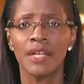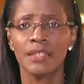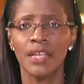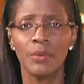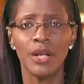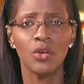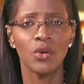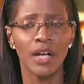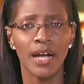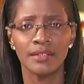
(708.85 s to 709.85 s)
They will
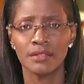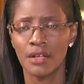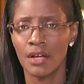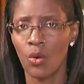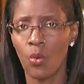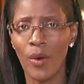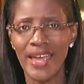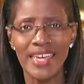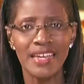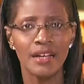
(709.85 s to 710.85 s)
look at
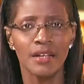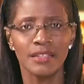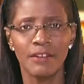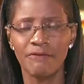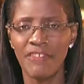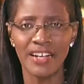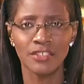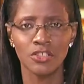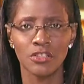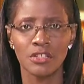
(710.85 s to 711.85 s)
weighing the
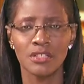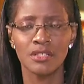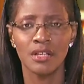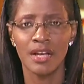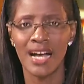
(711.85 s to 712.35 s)
factors